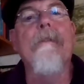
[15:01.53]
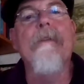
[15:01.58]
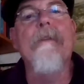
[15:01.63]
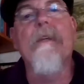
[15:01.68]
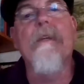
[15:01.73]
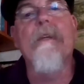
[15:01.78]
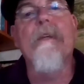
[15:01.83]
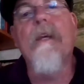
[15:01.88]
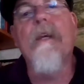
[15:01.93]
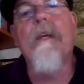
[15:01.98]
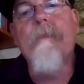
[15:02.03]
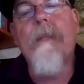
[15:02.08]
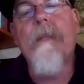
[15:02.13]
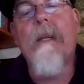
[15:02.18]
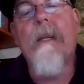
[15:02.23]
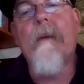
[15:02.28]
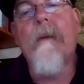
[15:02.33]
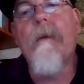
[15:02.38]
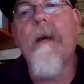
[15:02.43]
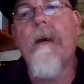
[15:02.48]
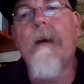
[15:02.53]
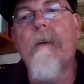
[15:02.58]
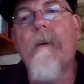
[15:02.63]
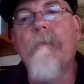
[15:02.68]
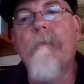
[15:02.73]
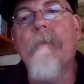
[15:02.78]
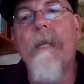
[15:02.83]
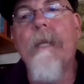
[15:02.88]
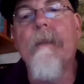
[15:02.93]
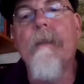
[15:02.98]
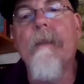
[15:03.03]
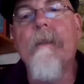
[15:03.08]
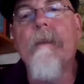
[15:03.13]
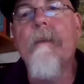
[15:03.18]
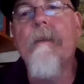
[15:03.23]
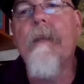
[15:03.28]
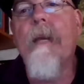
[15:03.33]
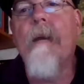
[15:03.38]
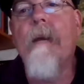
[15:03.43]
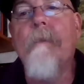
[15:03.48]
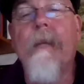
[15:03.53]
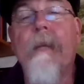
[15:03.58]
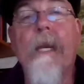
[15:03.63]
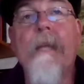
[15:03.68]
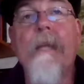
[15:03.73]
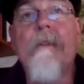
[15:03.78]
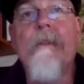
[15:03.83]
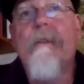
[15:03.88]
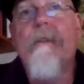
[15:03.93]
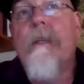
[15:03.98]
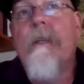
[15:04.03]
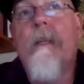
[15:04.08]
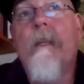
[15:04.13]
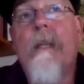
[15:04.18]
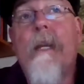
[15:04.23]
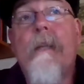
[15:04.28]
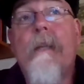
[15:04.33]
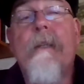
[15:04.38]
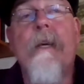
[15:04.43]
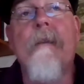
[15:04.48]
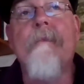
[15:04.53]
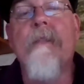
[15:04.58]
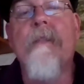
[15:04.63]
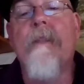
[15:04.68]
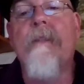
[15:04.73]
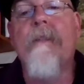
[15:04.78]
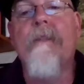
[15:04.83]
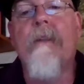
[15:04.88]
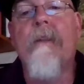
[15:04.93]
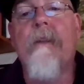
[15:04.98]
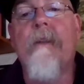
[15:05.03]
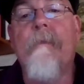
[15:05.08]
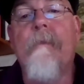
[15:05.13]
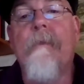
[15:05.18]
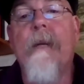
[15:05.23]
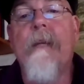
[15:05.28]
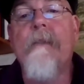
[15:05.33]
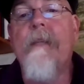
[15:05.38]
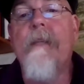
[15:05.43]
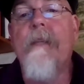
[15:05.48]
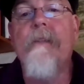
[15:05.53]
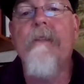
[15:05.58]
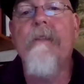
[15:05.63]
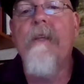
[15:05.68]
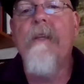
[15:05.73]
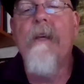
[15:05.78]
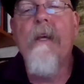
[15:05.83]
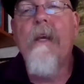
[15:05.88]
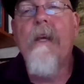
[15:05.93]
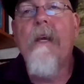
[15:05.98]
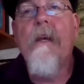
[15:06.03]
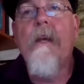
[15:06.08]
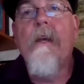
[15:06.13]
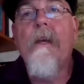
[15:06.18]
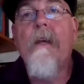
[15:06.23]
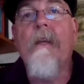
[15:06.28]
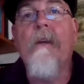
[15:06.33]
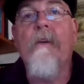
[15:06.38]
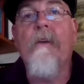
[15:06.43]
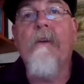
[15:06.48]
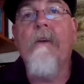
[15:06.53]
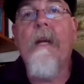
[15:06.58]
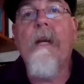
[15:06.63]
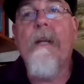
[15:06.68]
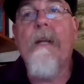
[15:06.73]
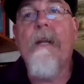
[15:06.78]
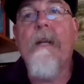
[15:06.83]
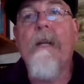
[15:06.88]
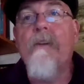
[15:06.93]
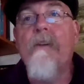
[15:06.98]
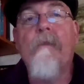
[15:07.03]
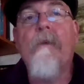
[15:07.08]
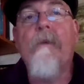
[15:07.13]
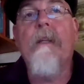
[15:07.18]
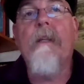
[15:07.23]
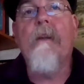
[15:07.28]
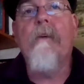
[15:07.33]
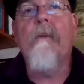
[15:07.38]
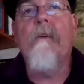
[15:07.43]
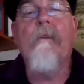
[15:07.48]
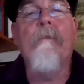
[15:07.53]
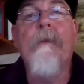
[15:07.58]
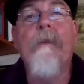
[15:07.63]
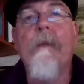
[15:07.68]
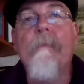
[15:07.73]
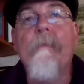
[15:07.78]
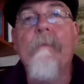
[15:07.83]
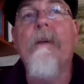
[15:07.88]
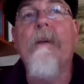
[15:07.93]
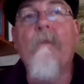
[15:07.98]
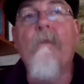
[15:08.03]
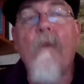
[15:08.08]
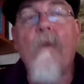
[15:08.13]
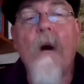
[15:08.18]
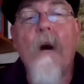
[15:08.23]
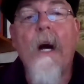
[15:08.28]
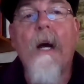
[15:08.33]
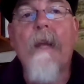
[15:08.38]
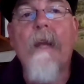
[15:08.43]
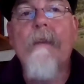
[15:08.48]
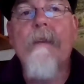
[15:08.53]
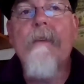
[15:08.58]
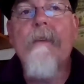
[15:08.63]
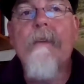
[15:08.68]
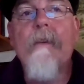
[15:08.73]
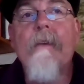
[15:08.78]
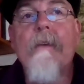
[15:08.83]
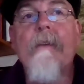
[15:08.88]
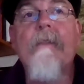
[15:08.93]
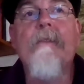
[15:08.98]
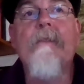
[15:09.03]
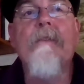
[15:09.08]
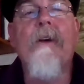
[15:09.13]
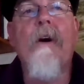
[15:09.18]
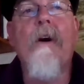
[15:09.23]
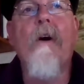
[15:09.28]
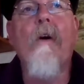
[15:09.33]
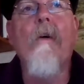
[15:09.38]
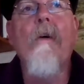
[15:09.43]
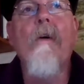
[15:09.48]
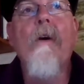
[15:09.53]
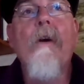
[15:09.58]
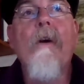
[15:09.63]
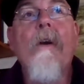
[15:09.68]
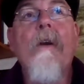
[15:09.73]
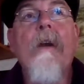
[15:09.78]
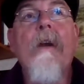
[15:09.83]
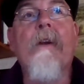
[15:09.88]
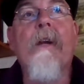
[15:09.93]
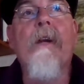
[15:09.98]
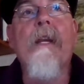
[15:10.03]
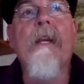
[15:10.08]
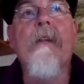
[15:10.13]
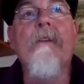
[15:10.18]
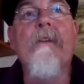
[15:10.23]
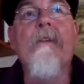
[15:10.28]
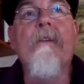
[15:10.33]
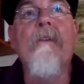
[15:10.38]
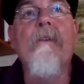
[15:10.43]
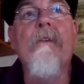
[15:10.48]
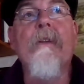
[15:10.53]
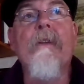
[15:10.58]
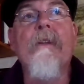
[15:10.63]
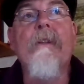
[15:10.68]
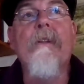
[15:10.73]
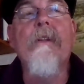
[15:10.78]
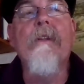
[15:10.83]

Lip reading: seeing, how to meet the obligations. And a lot of times at the start of the process, you're not sure what local people really want. So if you're going to do